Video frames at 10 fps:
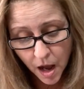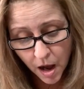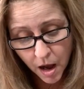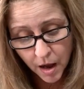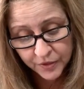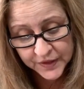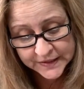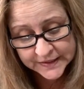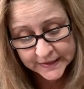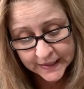uh,
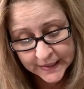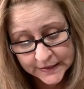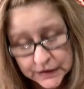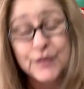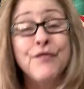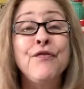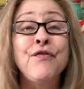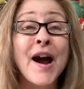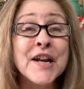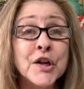this is
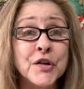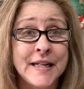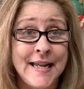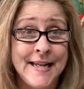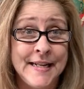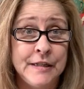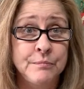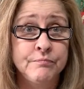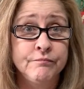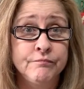Fire King.